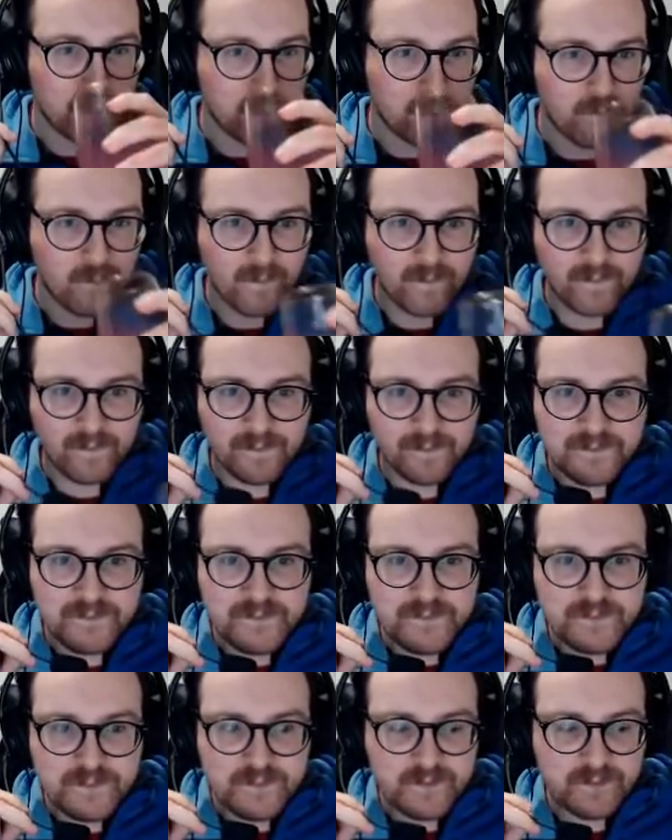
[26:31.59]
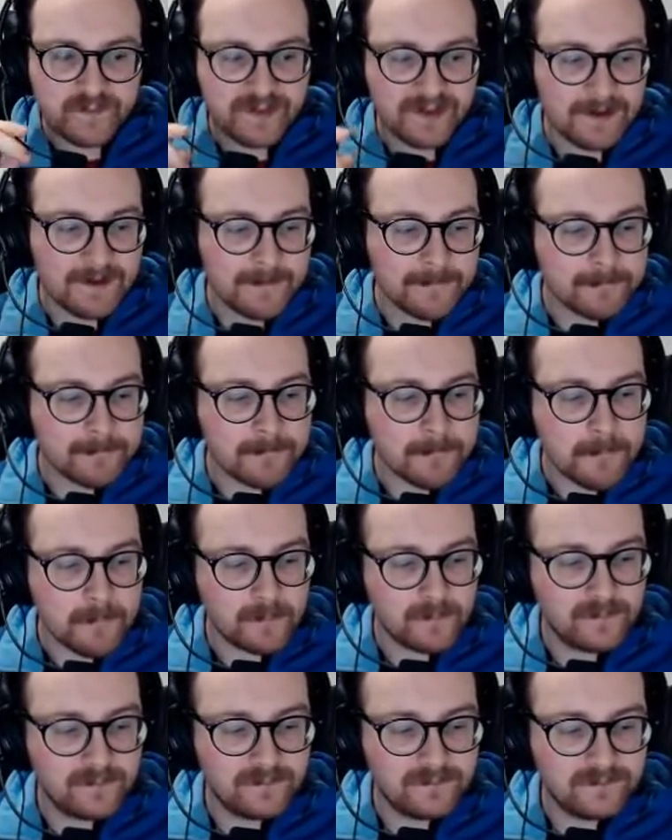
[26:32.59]

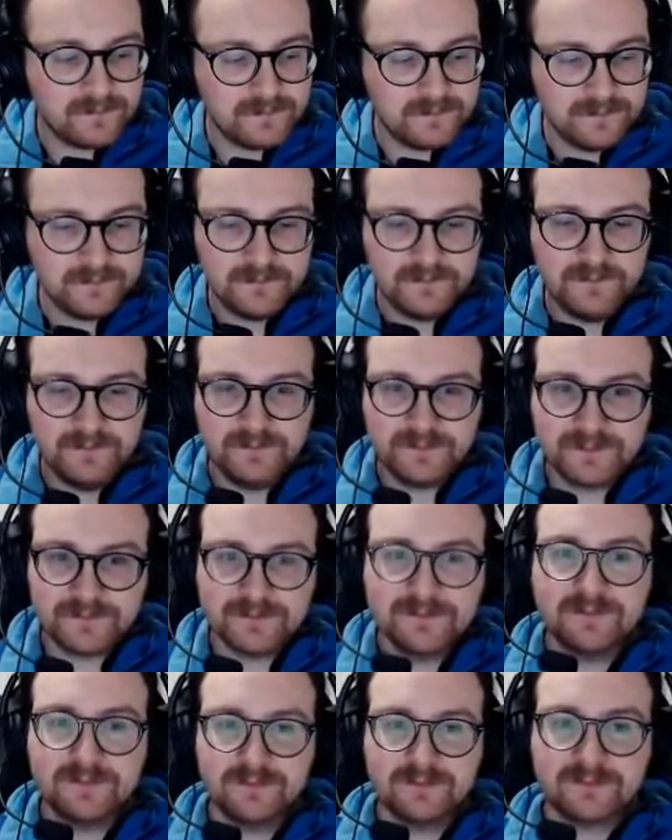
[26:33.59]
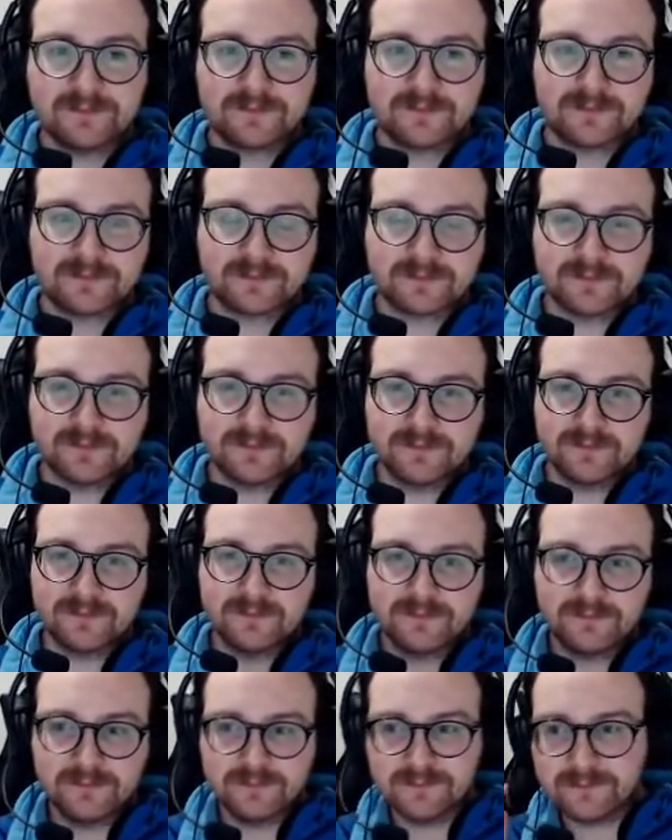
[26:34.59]

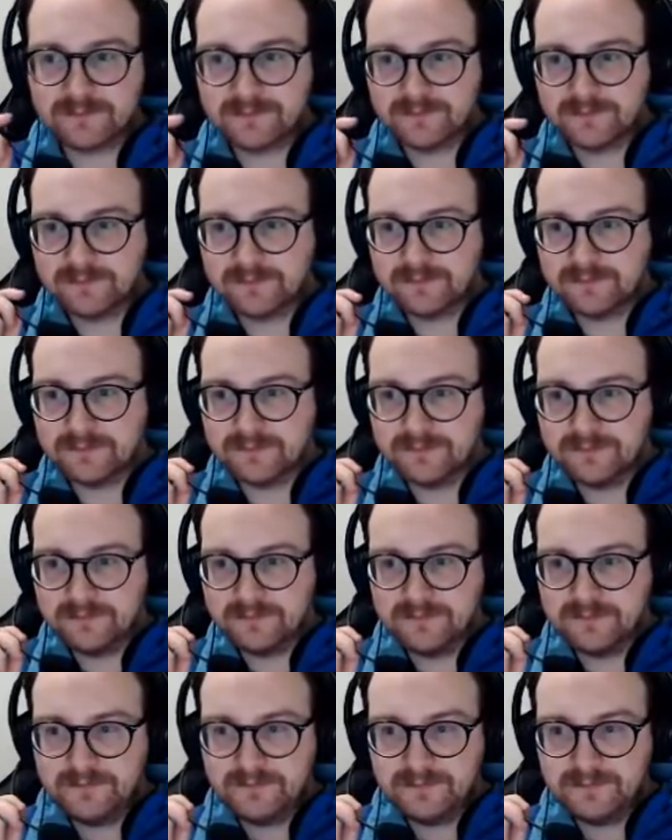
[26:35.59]
(silent)